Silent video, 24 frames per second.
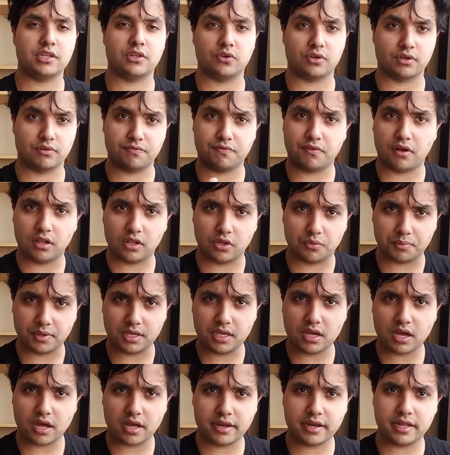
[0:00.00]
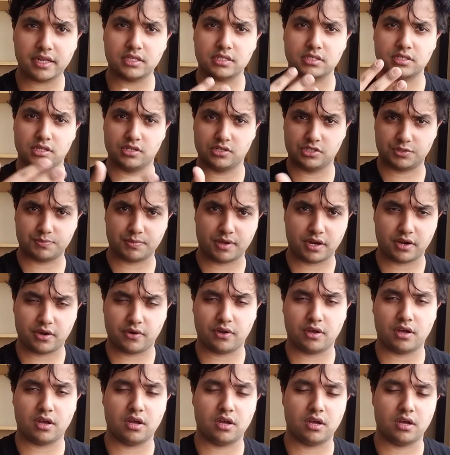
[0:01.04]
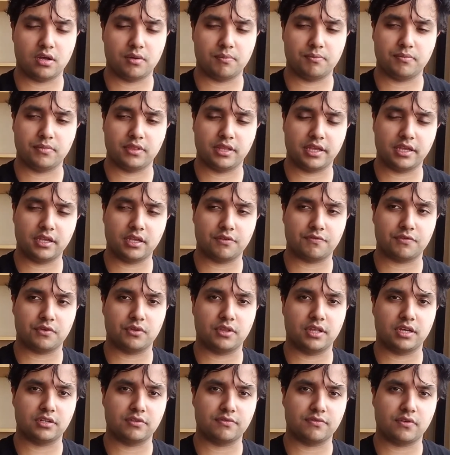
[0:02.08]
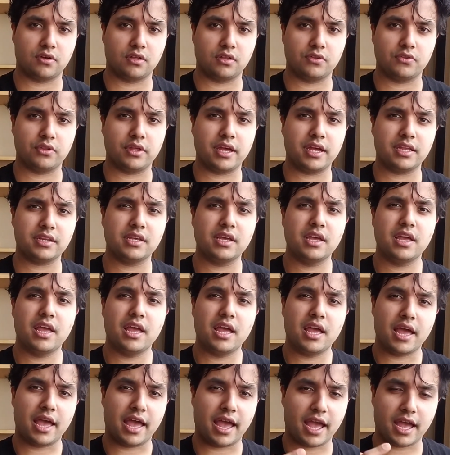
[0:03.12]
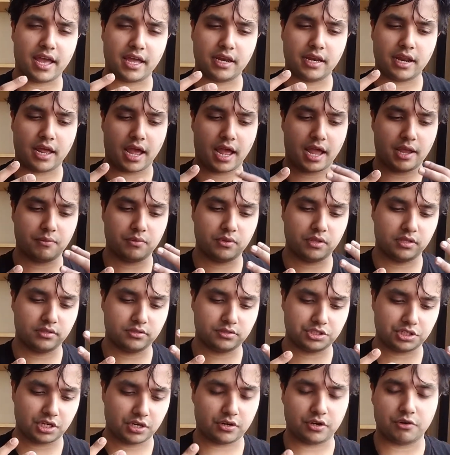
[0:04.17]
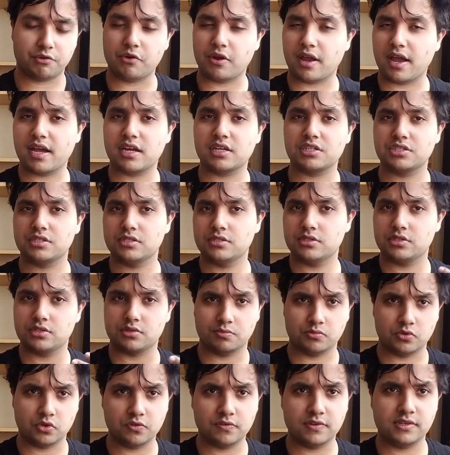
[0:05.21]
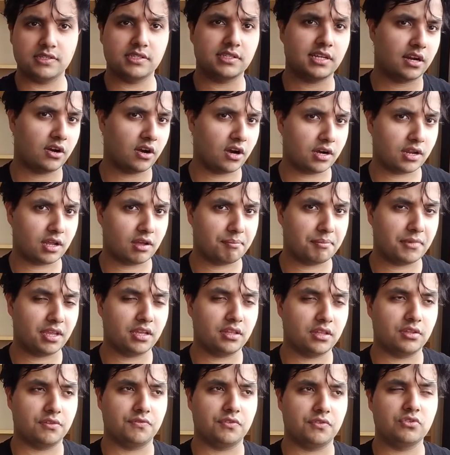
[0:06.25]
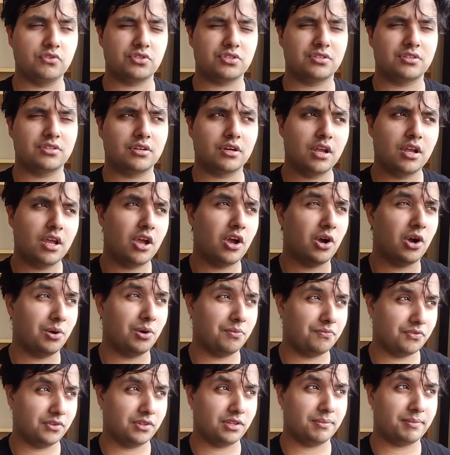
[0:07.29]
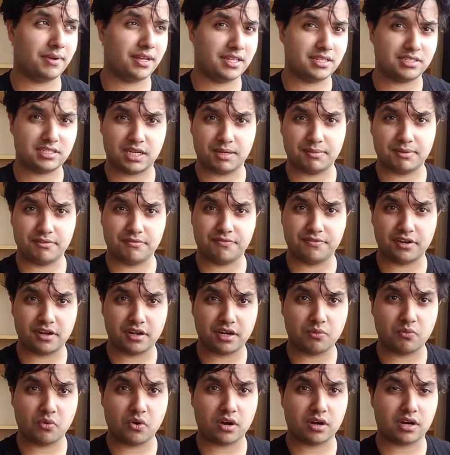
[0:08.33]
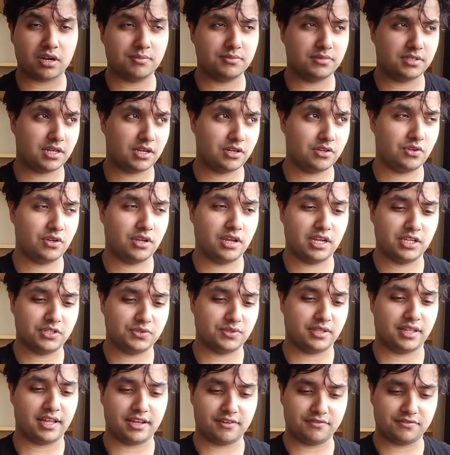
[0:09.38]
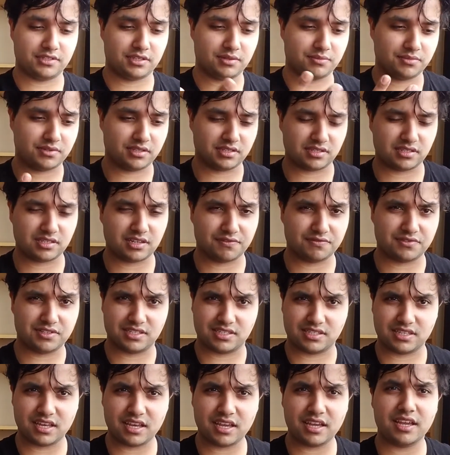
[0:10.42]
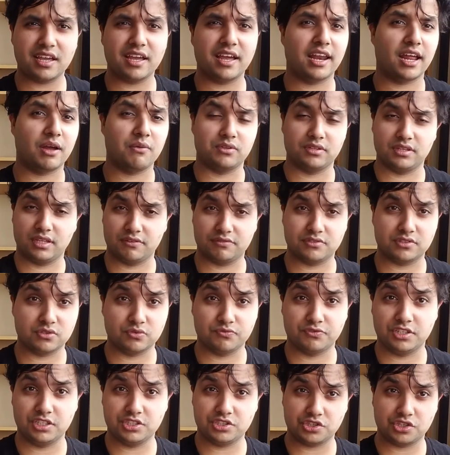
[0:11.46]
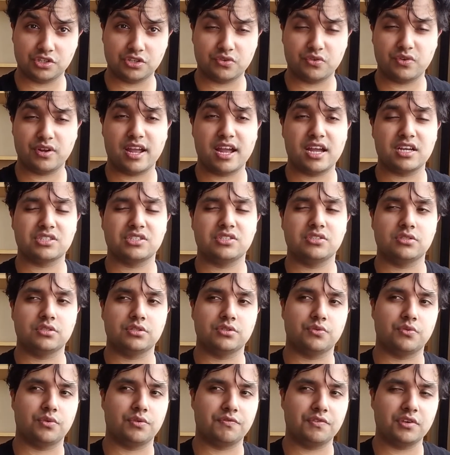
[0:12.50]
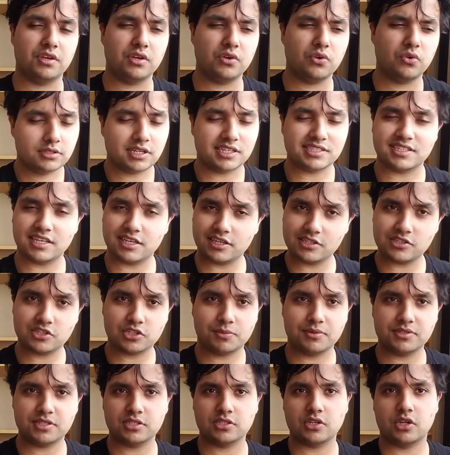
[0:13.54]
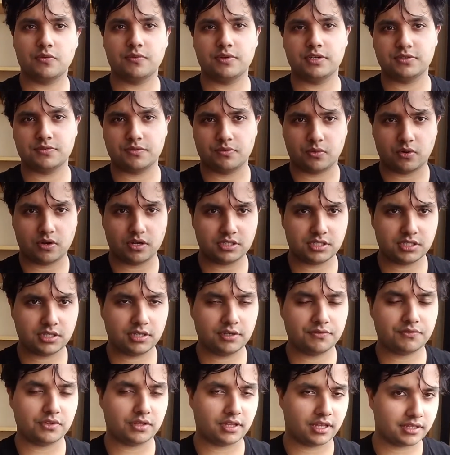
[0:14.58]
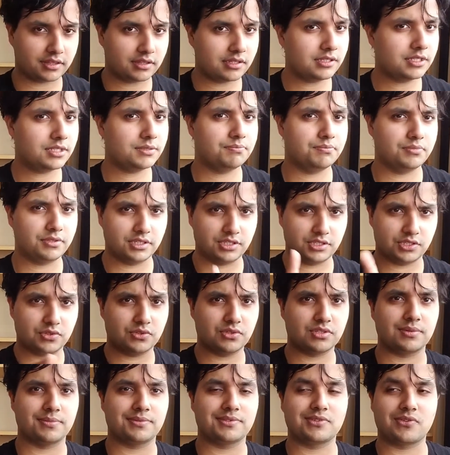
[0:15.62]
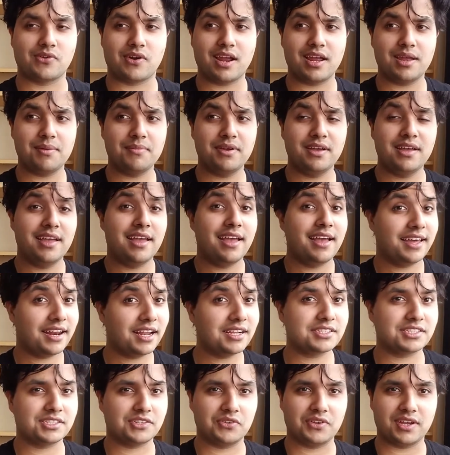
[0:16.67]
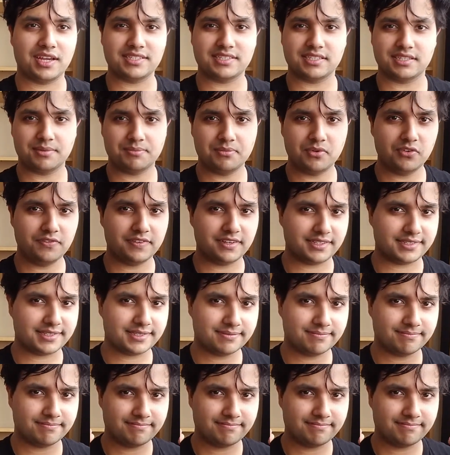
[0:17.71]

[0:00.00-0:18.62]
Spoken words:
You can follow me on it. Here's my link if you'd like to follow that. And I will share your reactions to movies that are coming in the future. Hopefully by the time Infinity War comes out, you guys will have some stuff to say, and I would love to feature your reactions in the review. Guys, thank you so much as always for watching. If you like this, please do subscribe, and I'll see you guys at the movies.